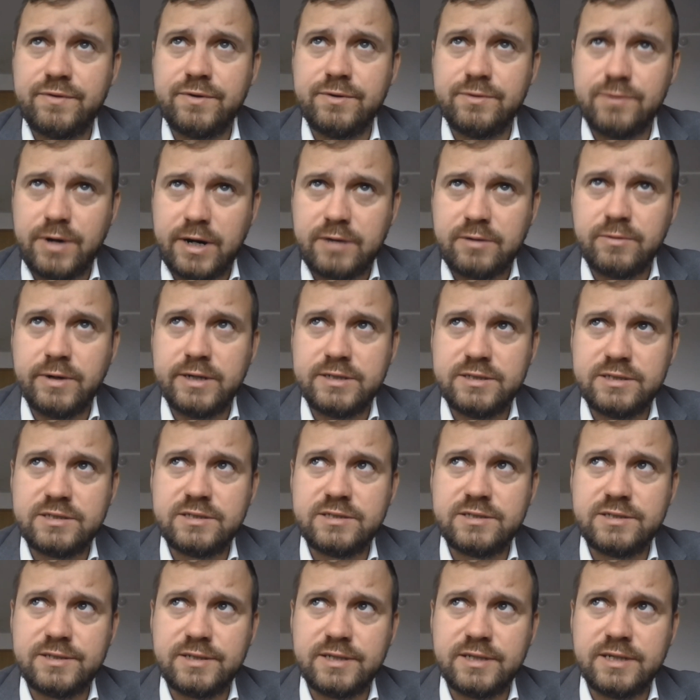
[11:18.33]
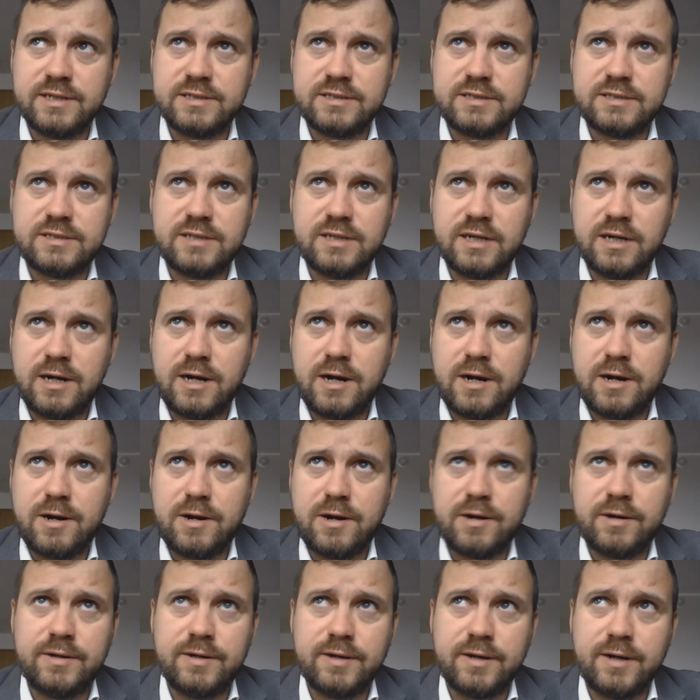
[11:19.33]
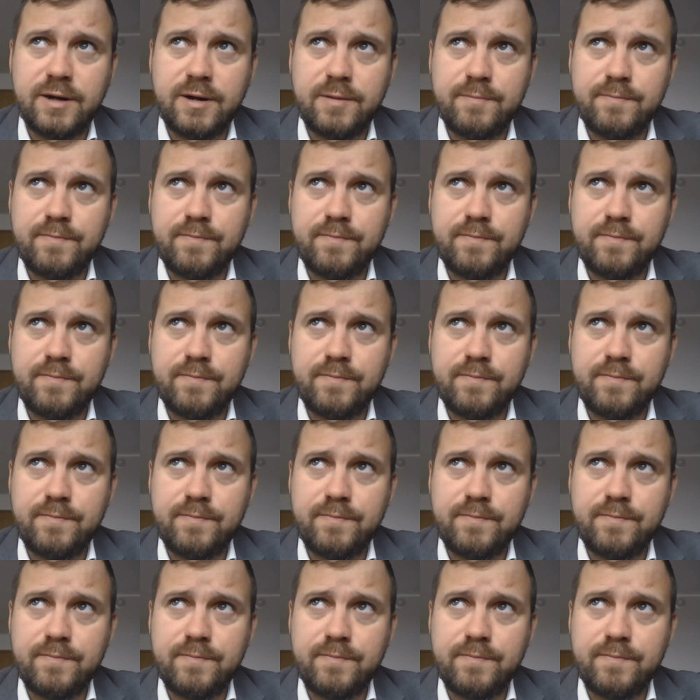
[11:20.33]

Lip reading: a few requests, yes, and